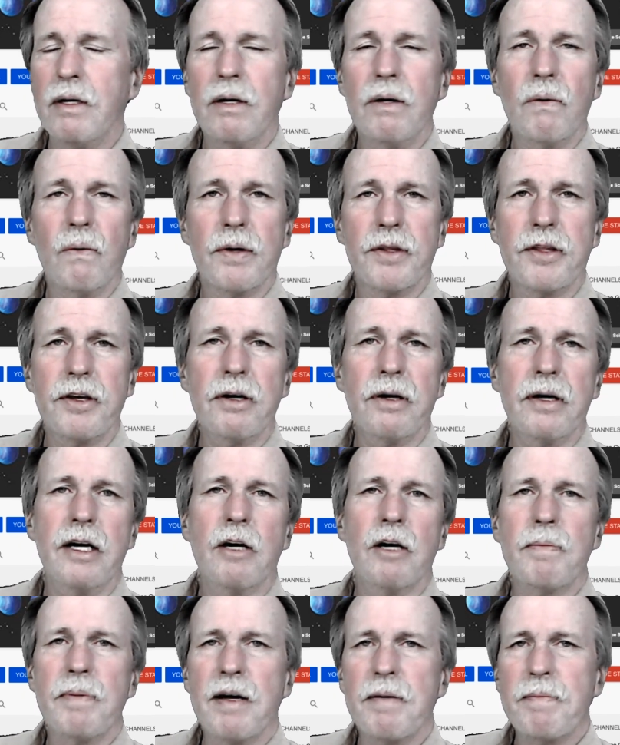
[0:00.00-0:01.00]
With your
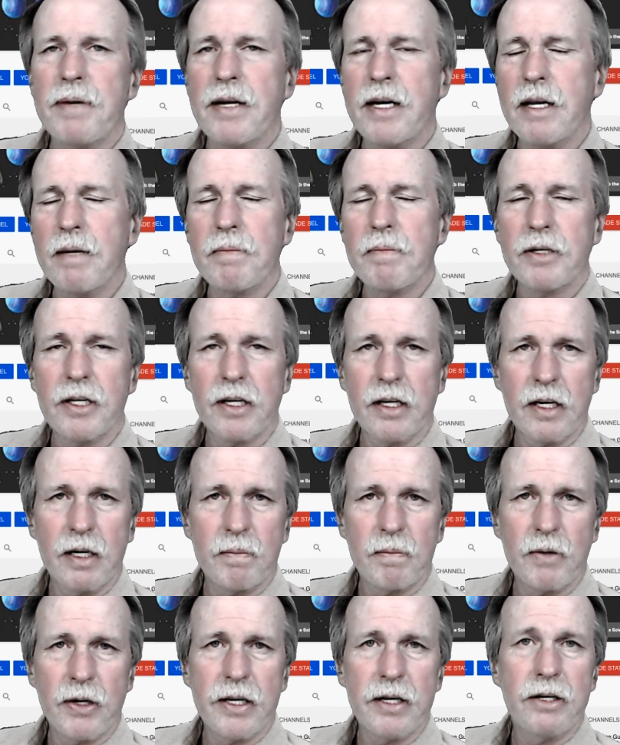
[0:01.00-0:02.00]
help, I've been able to get a
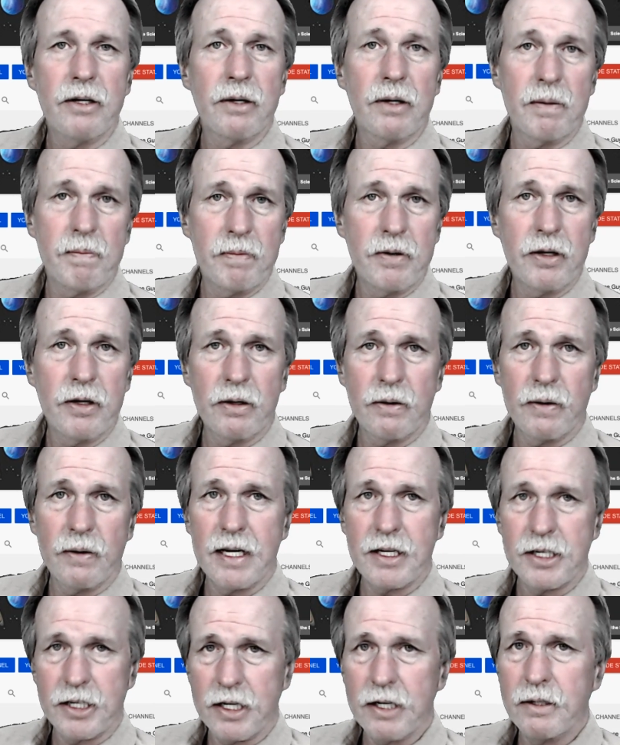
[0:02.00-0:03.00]
brand new
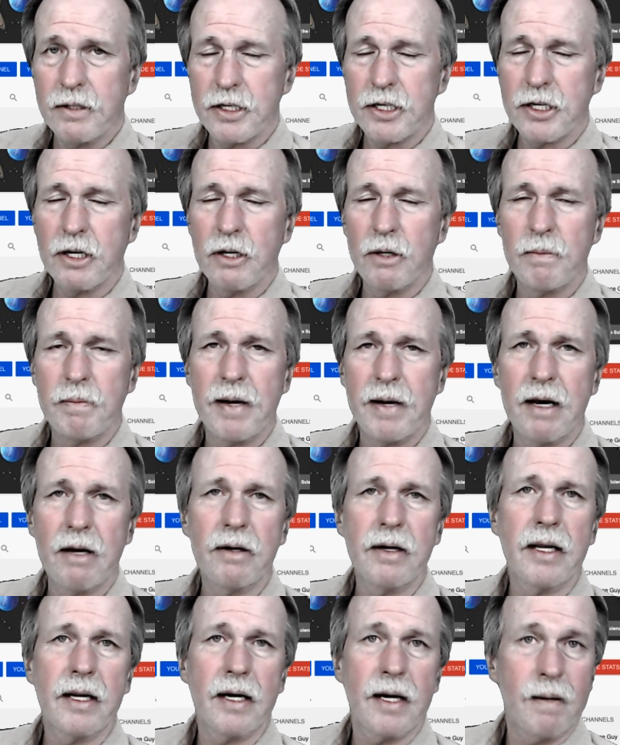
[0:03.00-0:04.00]
computerized telescope
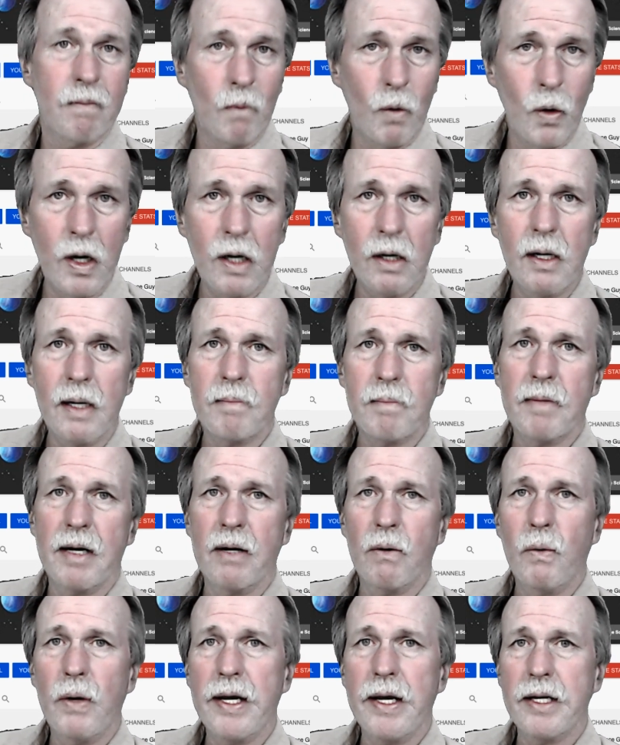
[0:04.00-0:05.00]
mount, and I'm well on my
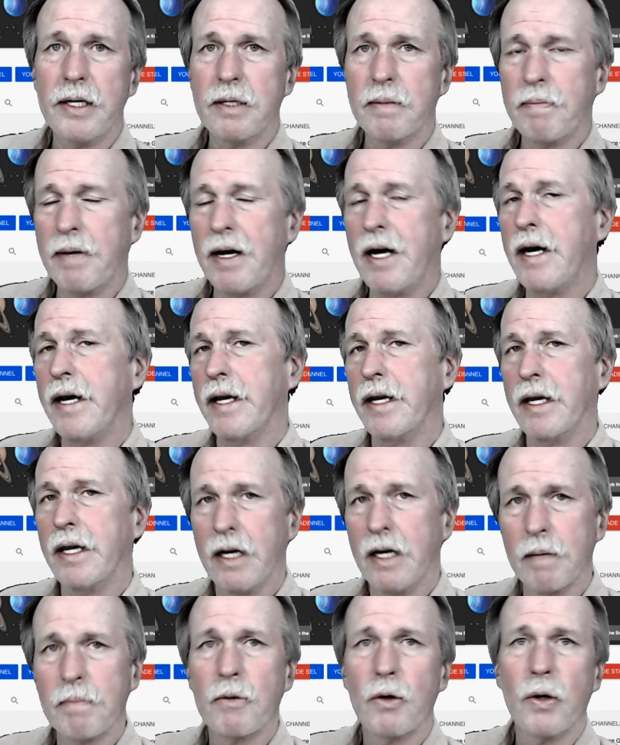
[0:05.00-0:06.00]
way to buying an
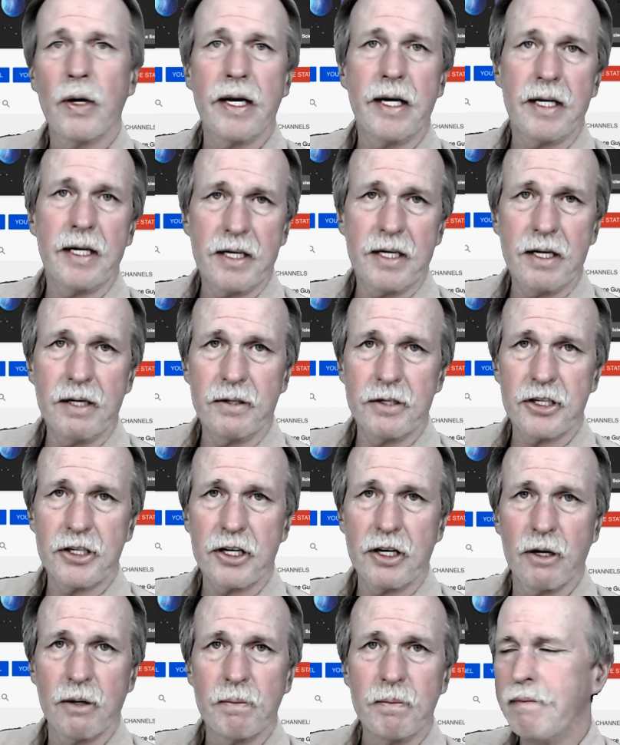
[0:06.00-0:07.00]
upgraded
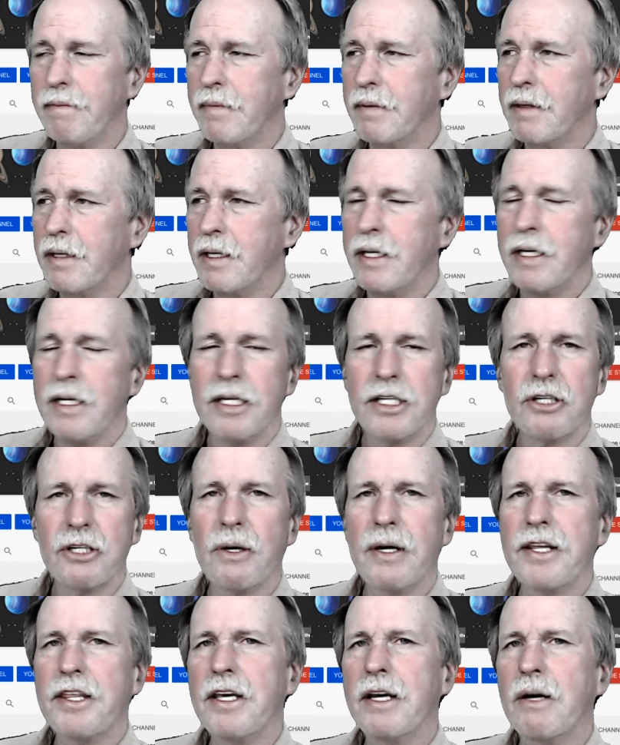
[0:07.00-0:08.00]
telescope. So
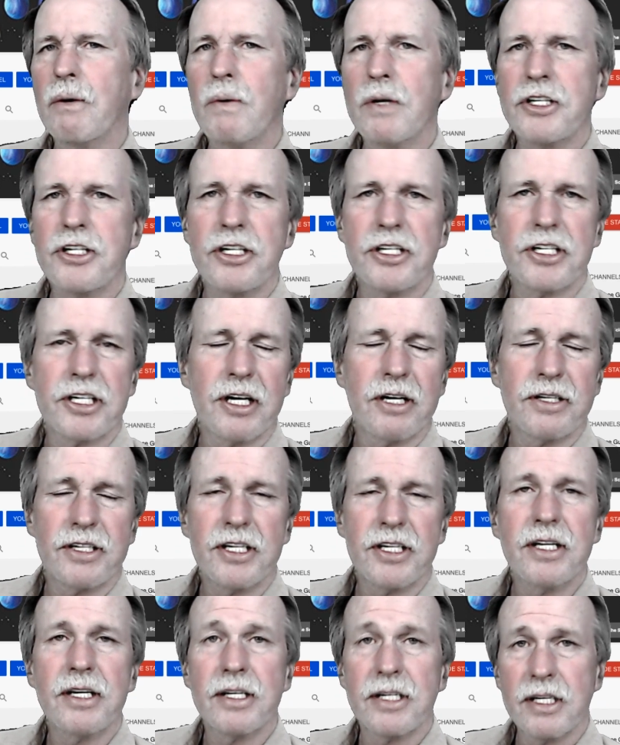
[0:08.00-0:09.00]
I think once you start
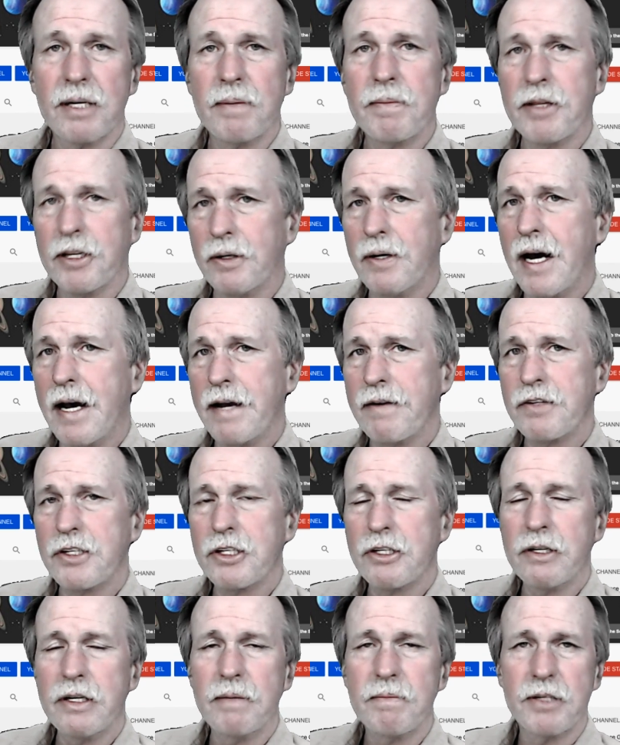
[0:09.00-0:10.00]
seeing some of the live
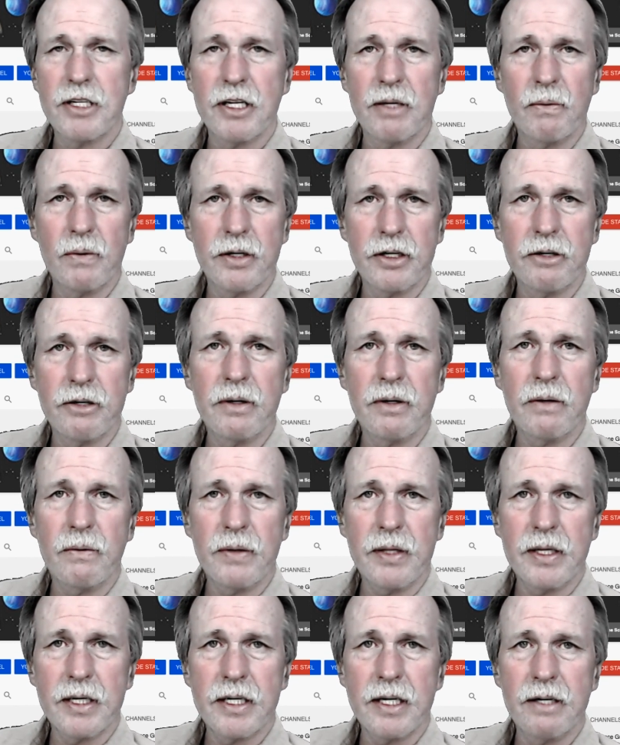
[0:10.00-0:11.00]
streams that we're doing with
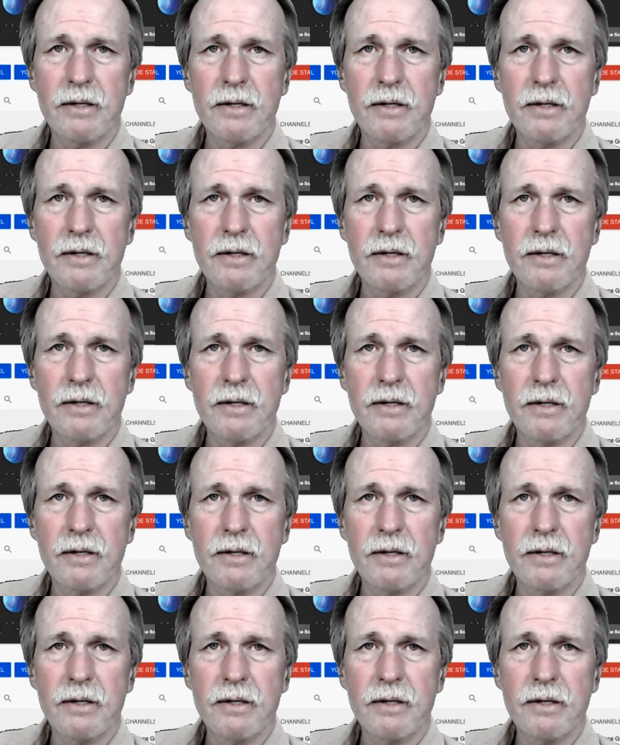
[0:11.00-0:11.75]
the telescope